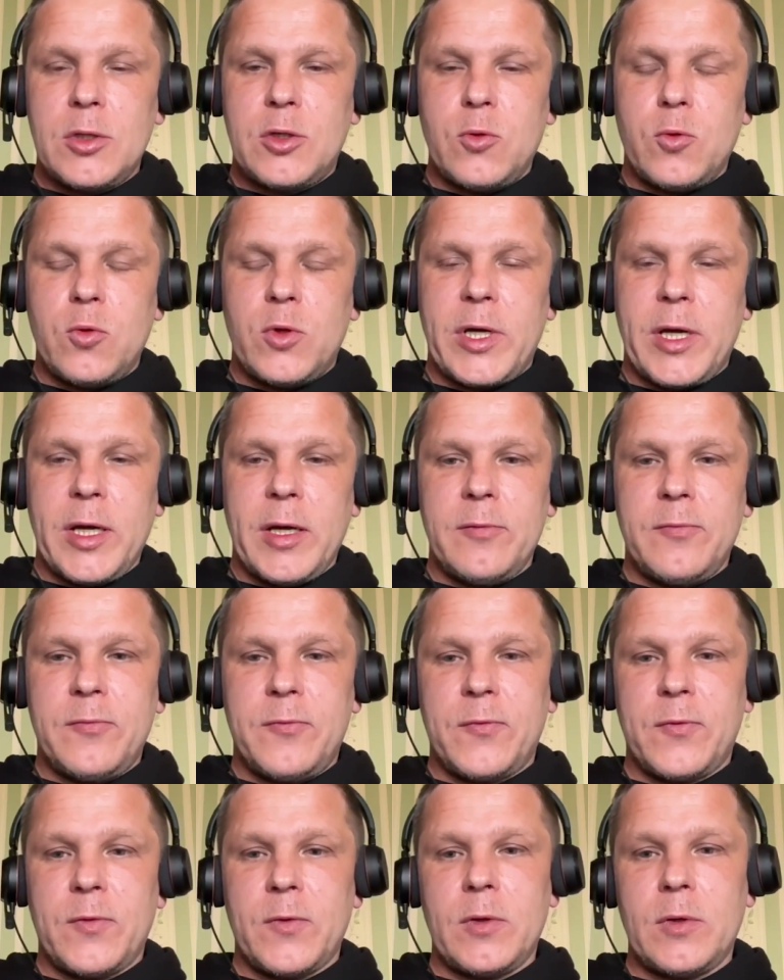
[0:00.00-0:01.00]
to have
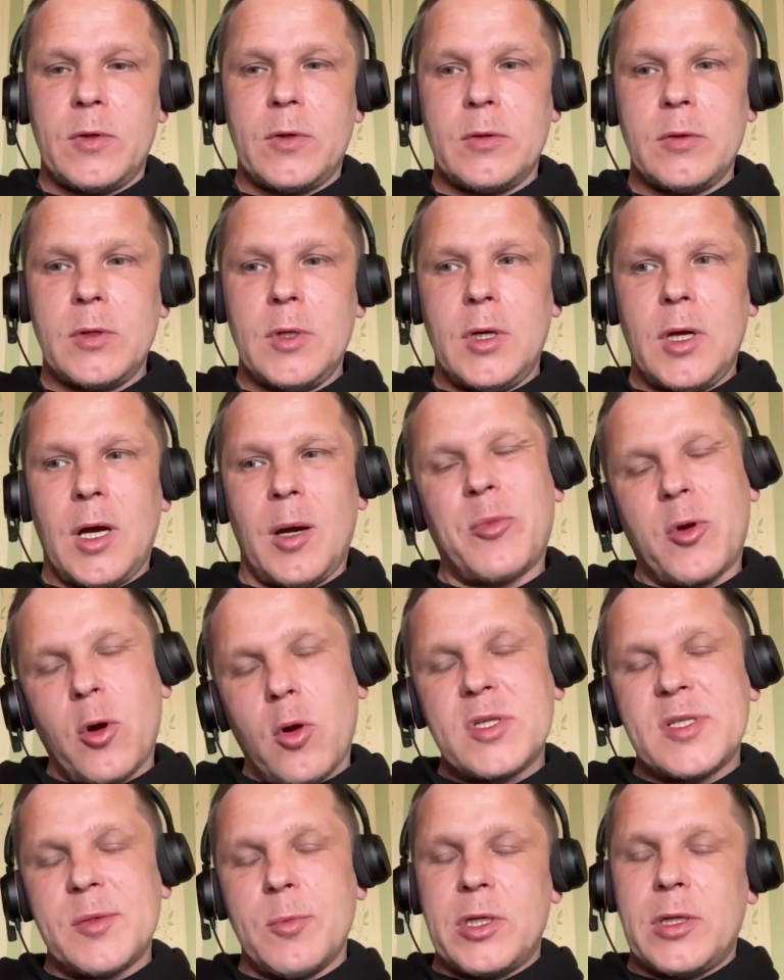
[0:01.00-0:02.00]

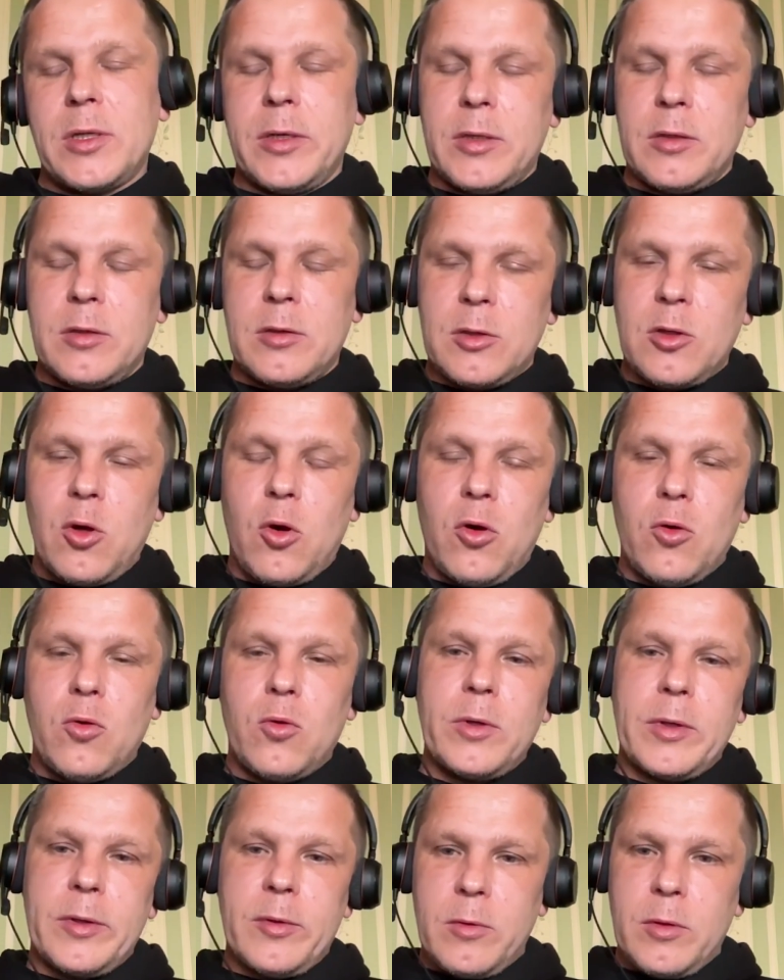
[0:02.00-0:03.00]
approximately
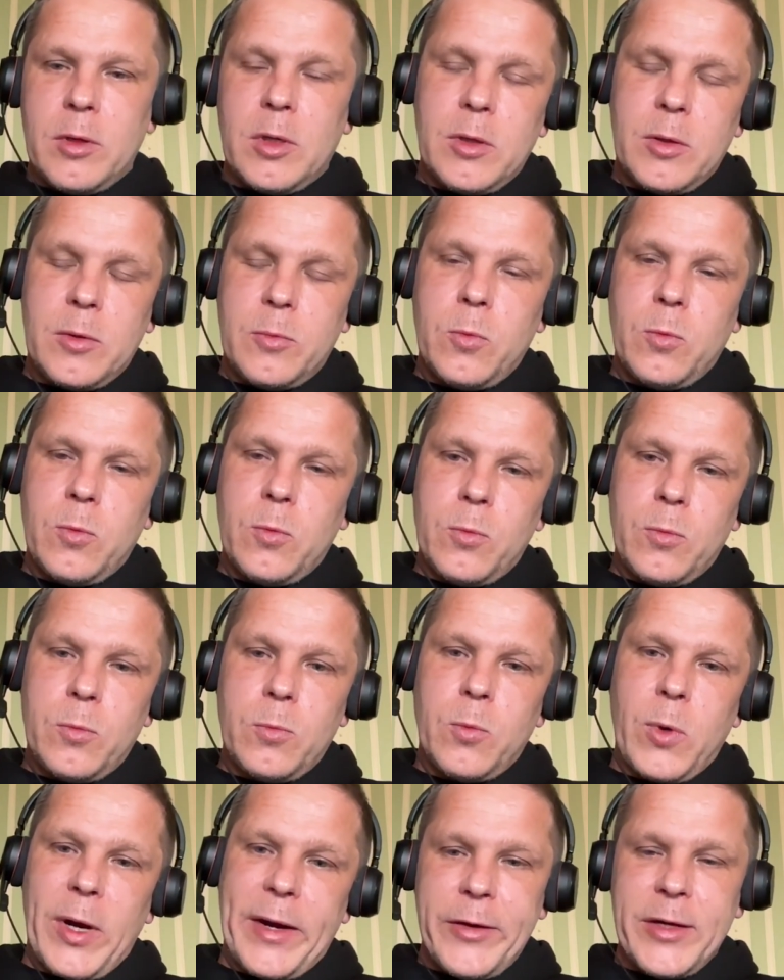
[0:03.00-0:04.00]
low
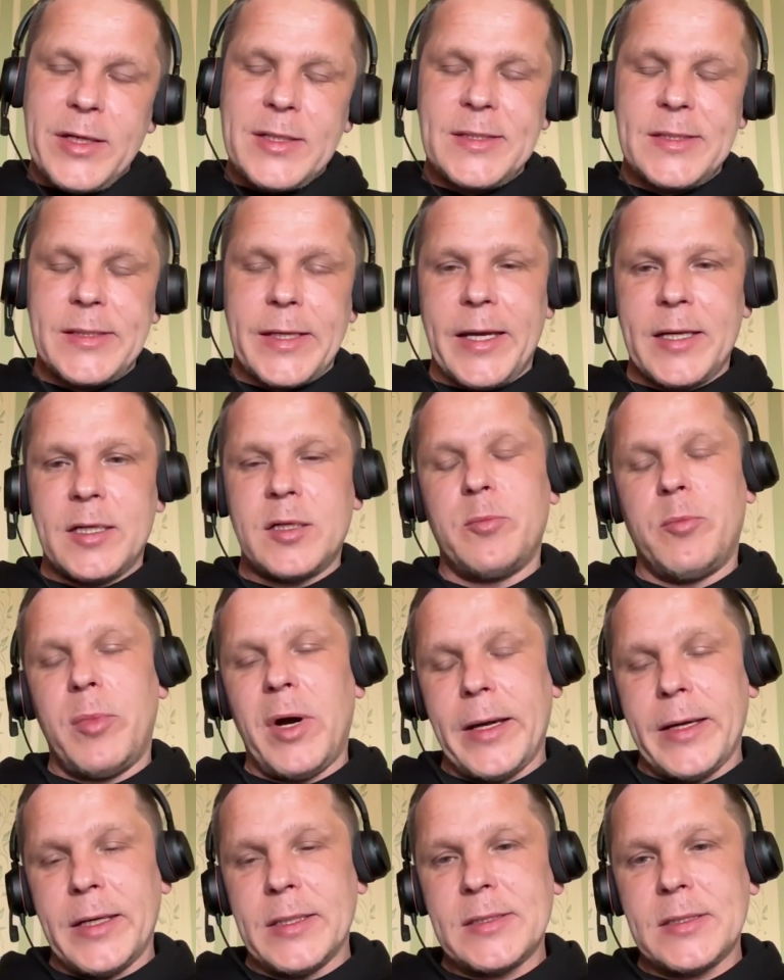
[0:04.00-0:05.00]
variance and
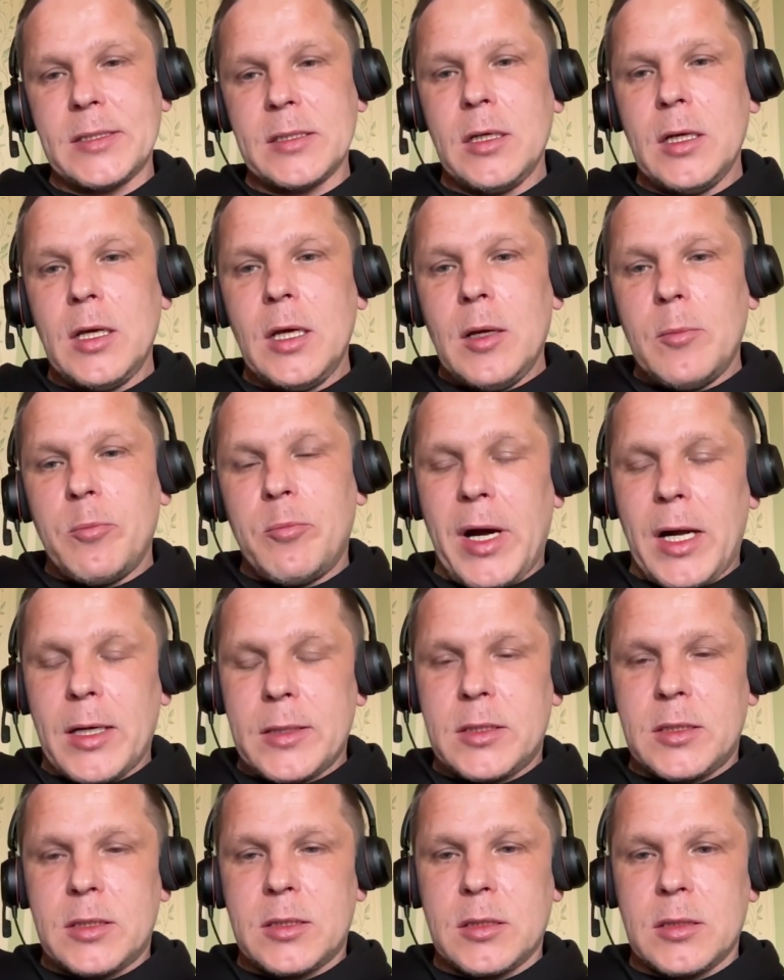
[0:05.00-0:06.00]
bias,
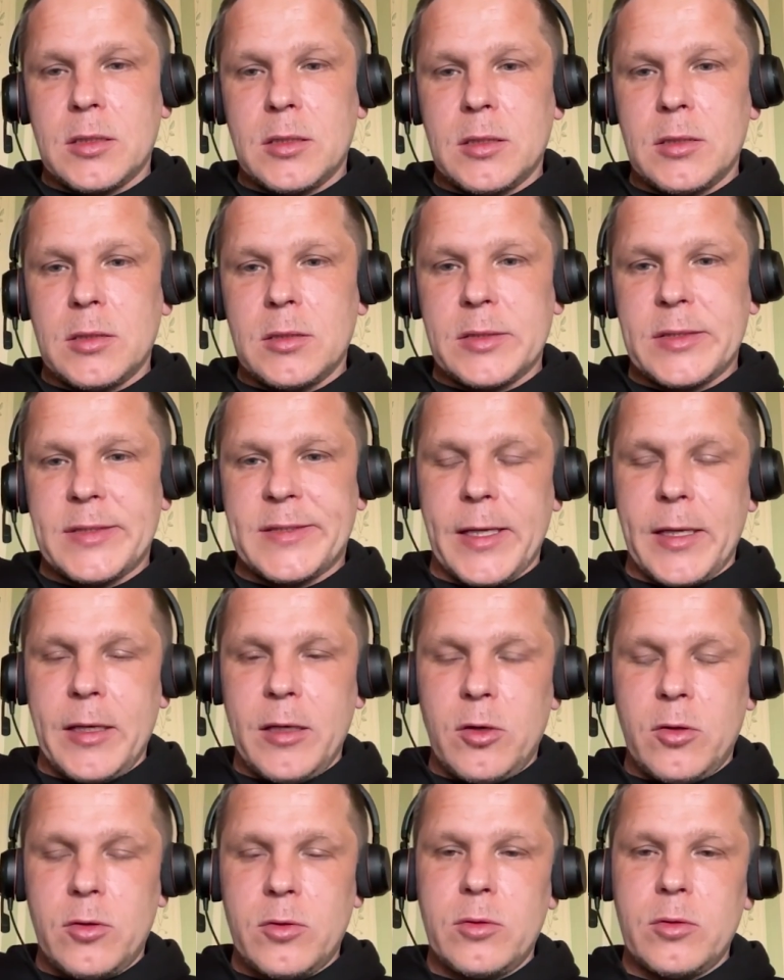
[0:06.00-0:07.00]
but
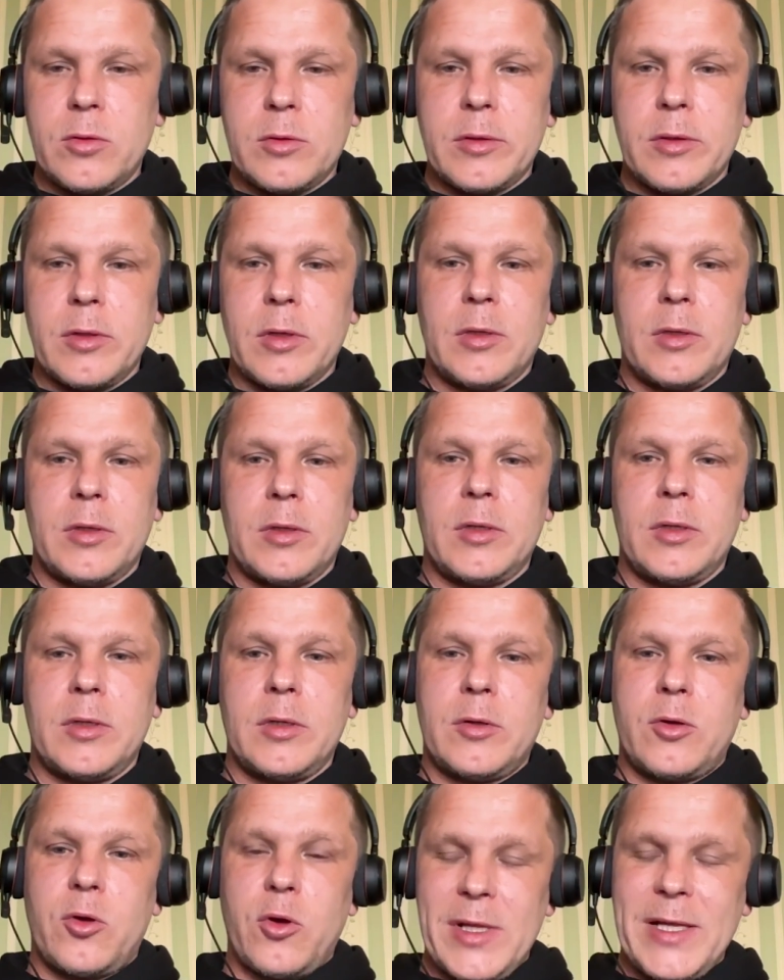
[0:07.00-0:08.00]
their
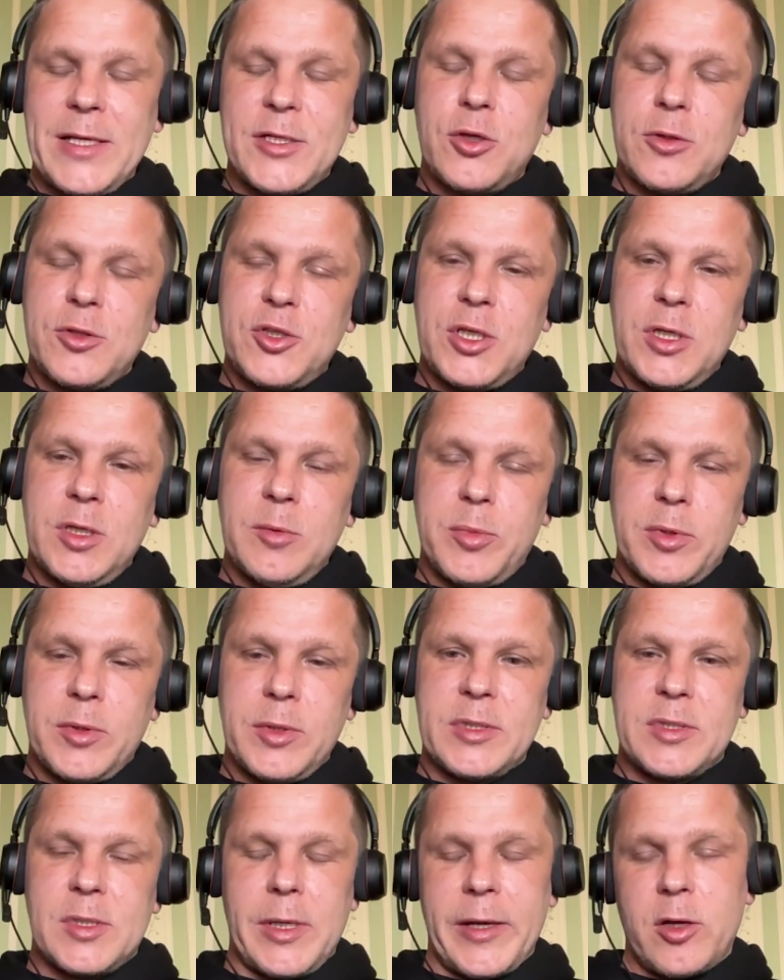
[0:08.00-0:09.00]
relationship
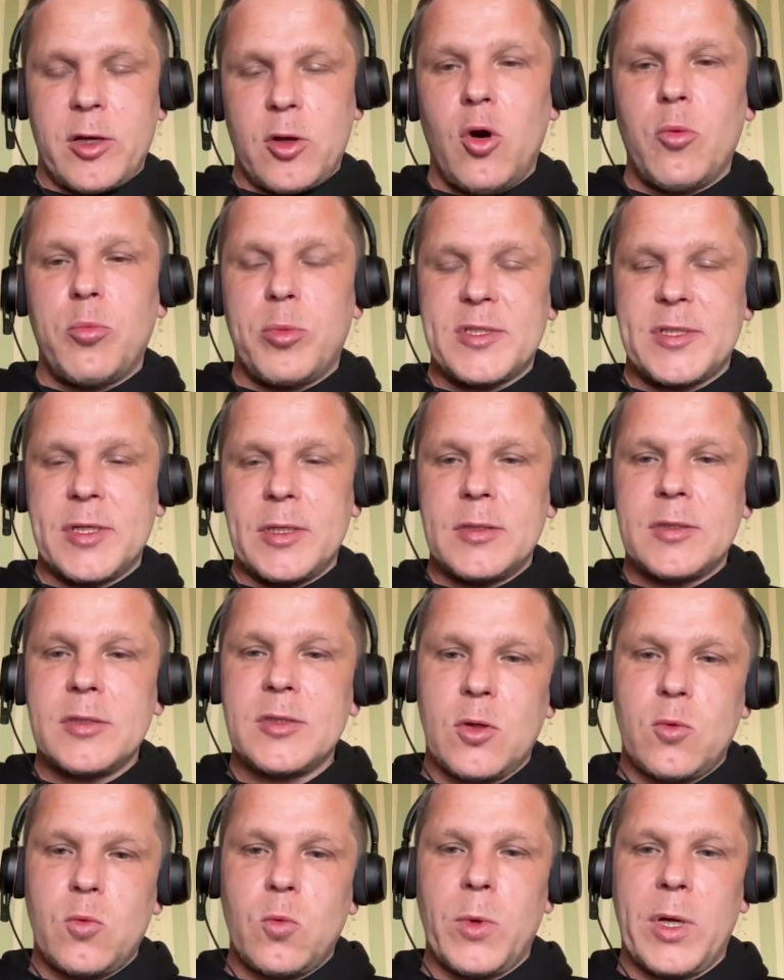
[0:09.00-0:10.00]
is like opposite.
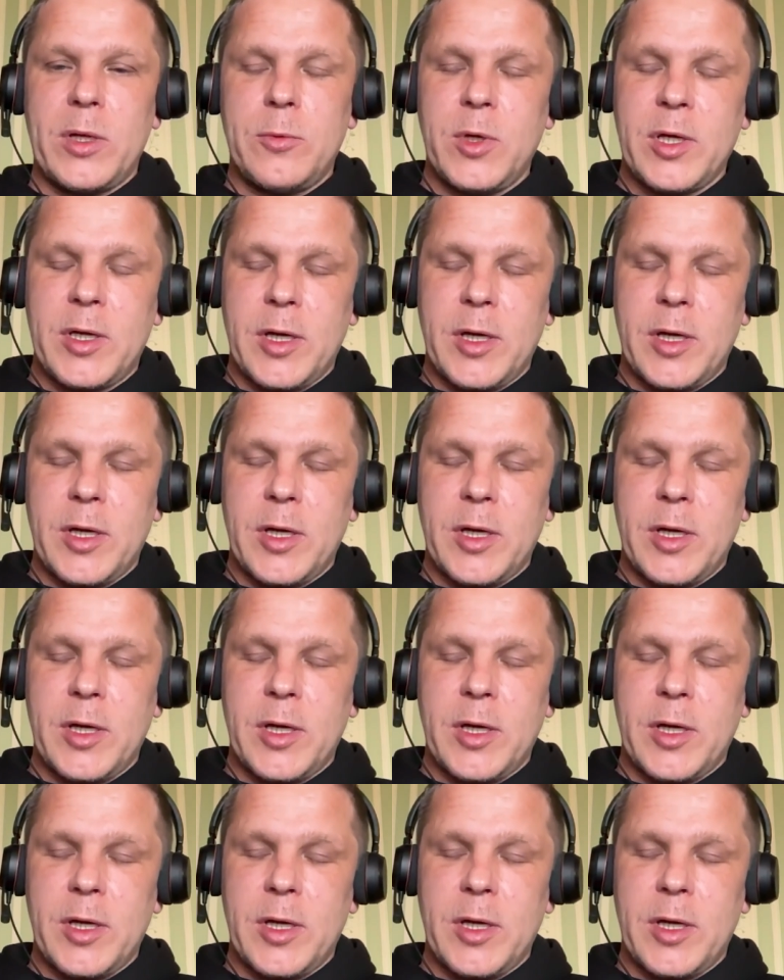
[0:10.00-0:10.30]
So when we